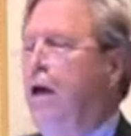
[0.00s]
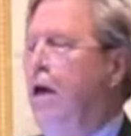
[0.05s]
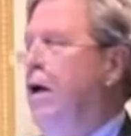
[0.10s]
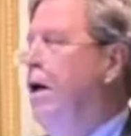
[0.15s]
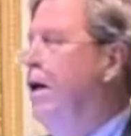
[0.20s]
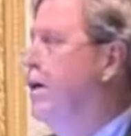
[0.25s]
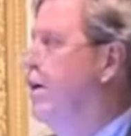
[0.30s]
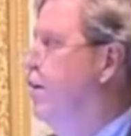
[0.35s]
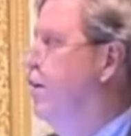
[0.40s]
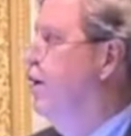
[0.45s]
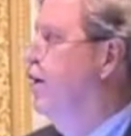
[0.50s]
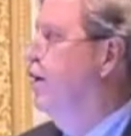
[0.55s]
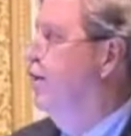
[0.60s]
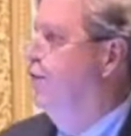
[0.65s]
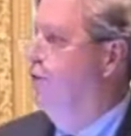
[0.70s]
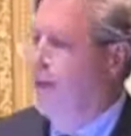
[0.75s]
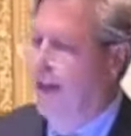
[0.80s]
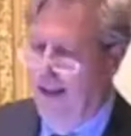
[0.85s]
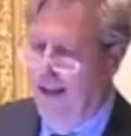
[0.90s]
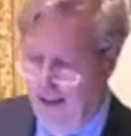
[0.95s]
A
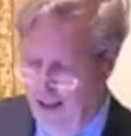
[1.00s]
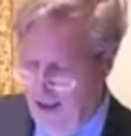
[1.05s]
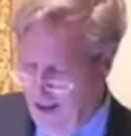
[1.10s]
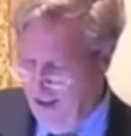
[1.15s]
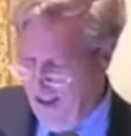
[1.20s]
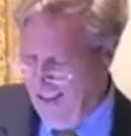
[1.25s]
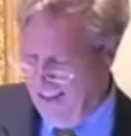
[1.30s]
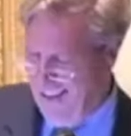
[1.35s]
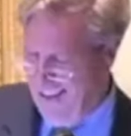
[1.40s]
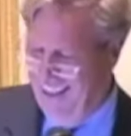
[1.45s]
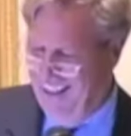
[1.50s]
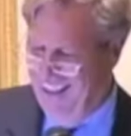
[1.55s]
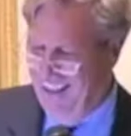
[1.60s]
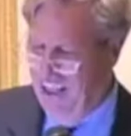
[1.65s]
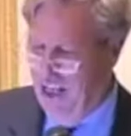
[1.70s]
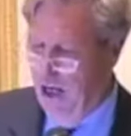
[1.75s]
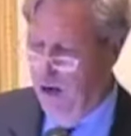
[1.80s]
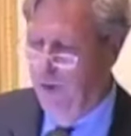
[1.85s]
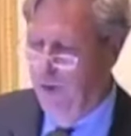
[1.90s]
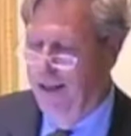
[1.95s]
curve, thank you.
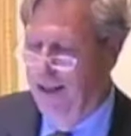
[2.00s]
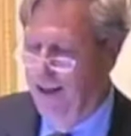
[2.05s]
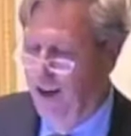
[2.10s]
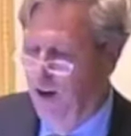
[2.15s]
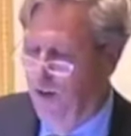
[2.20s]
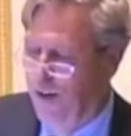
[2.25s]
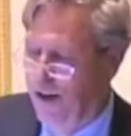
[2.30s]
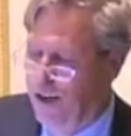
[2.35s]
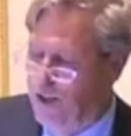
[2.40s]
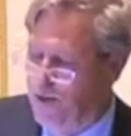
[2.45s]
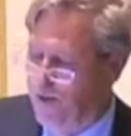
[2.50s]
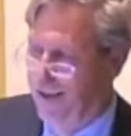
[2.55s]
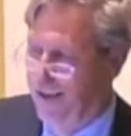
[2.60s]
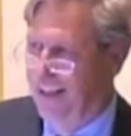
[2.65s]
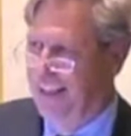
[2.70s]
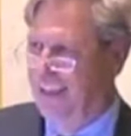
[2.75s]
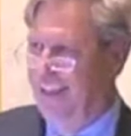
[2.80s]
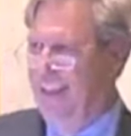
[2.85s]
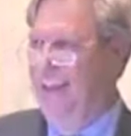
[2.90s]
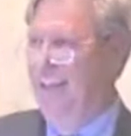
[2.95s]
Here we go, there's
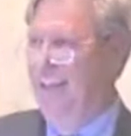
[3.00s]
one.